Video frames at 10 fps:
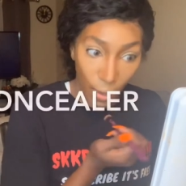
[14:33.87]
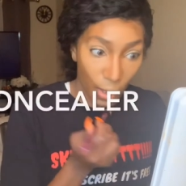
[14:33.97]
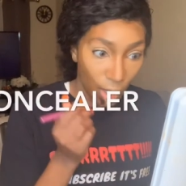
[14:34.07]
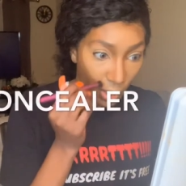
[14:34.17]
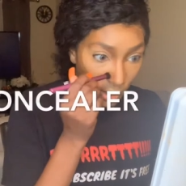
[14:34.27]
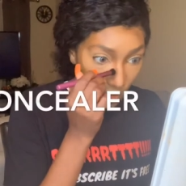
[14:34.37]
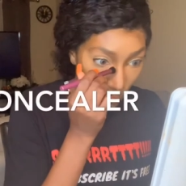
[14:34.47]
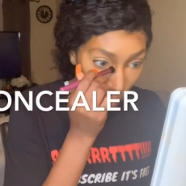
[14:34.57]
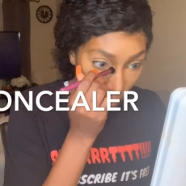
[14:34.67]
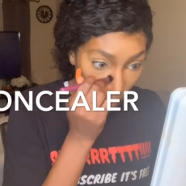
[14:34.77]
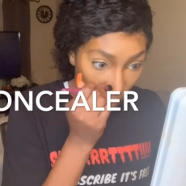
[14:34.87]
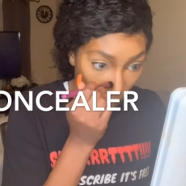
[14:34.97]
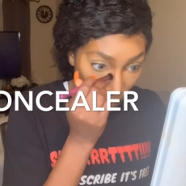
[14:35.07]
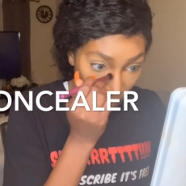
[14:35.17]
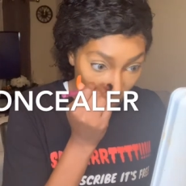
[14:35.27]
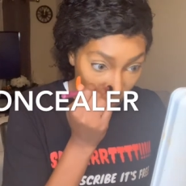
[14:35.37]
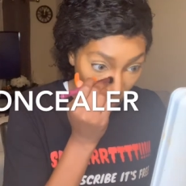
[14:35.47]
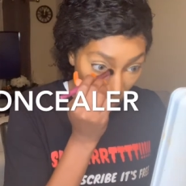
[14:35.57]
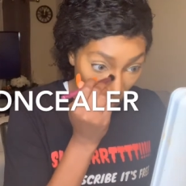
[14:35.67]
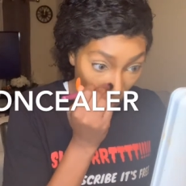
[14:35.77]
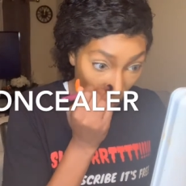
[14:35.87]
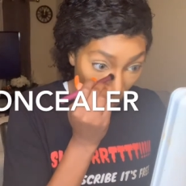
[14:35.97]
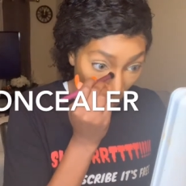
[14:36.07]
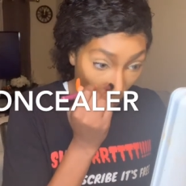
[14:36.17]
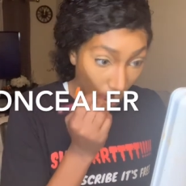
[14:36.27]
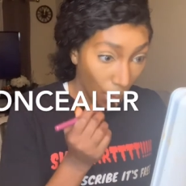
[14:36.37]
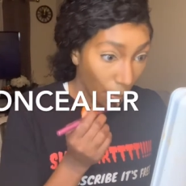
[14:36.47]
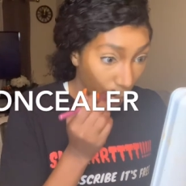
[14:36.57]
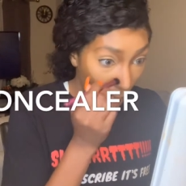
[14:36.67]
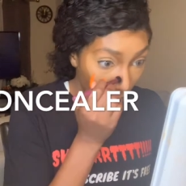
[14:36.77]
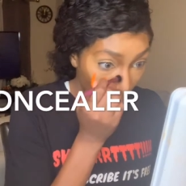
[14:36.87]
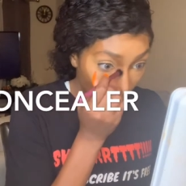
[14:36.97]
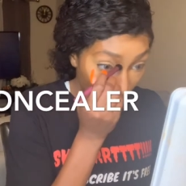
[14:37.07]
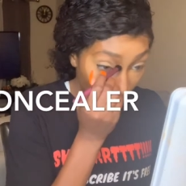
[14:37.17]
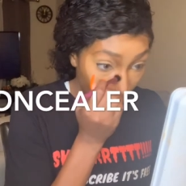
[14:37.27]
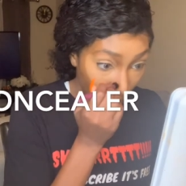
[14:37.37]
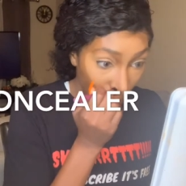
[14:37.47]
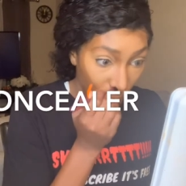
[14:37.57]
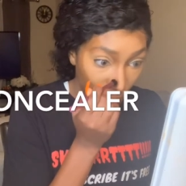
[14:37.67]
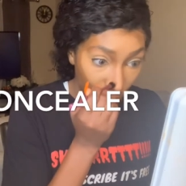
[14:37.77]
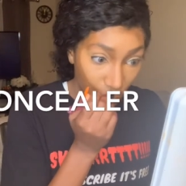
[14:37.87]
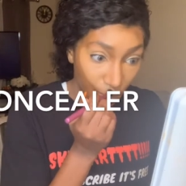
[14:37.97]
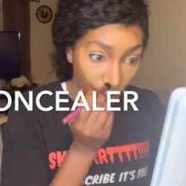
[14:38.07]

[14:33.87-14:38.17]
And that's going to take away some of that powder that I put on there.